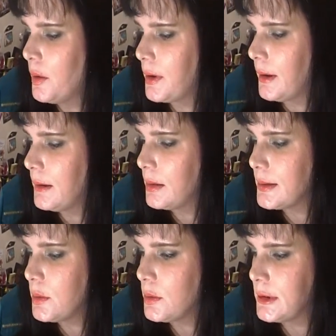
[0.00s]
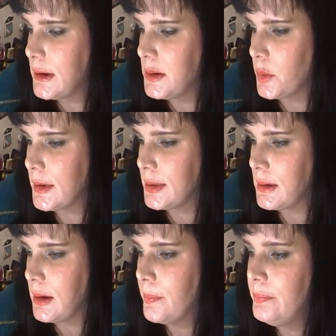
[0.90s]
Okay, now let's go on to
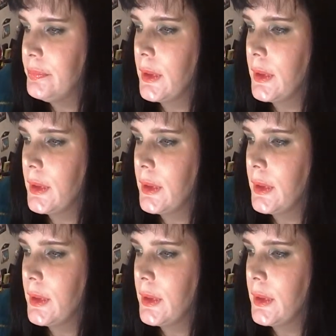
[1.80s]
NYC.